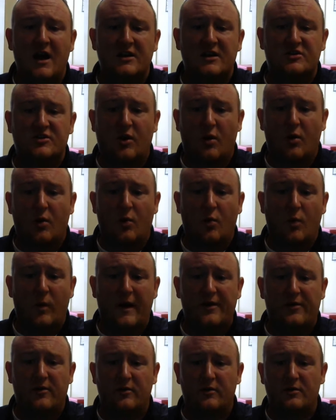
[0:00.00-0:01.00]
So
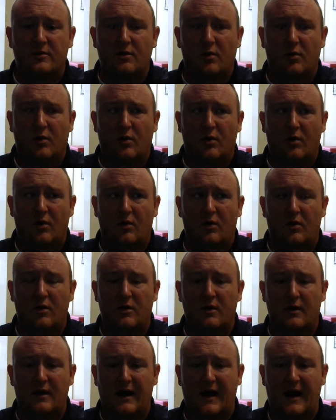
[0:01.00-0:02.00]
whether
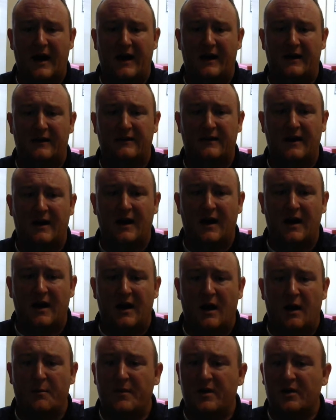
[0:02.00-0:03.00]
you're at
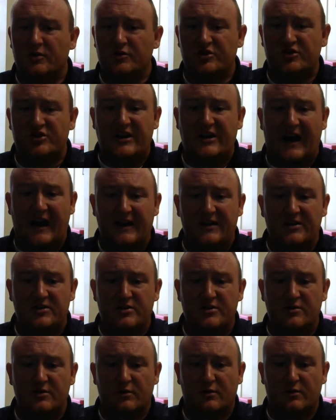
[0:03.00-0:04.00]
a middle
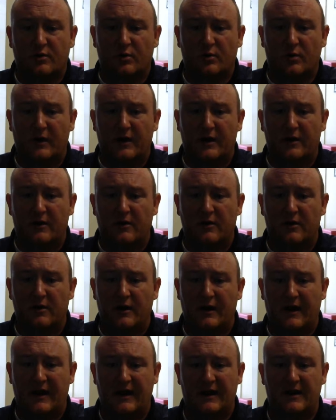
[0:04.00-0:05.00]
stage in your career
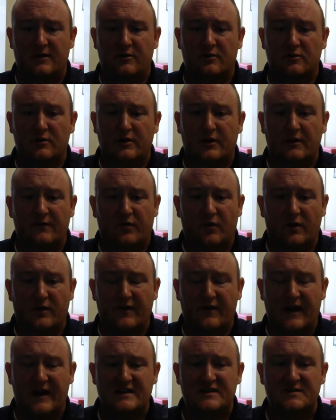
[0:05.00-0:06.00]
and you're looking for
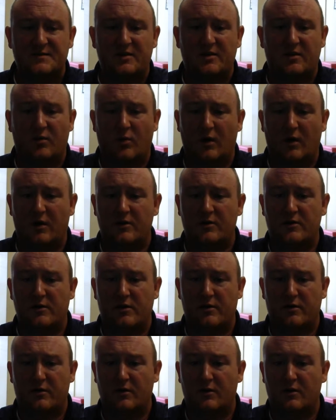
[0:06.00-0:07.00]
advancement, or where
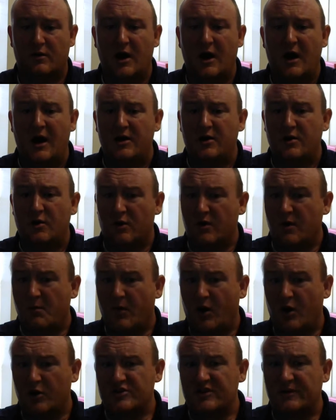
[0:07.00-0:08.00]
you're an
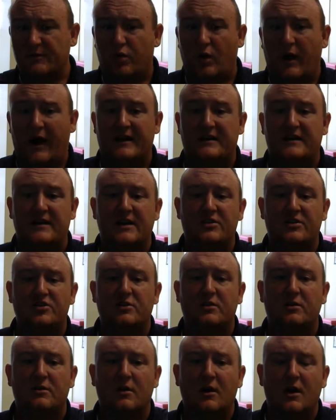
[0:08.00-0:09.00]
emerging
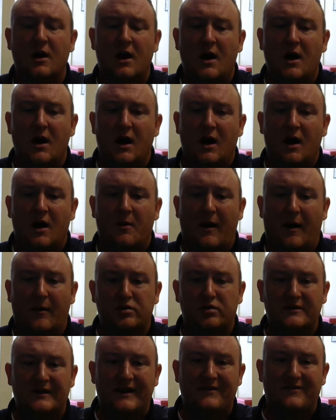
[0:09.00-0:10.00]
practitioner, I
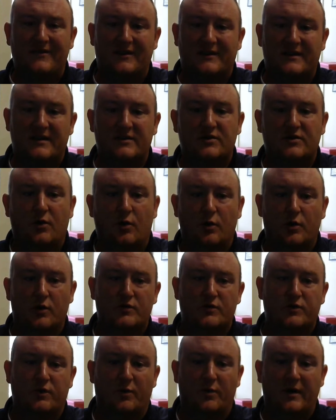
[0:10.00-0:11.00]
believe that this
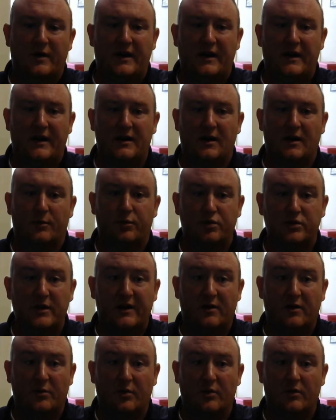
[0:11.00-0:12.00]
course will be
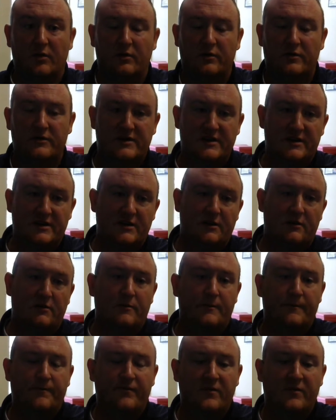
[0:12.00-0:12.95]
applicable to you.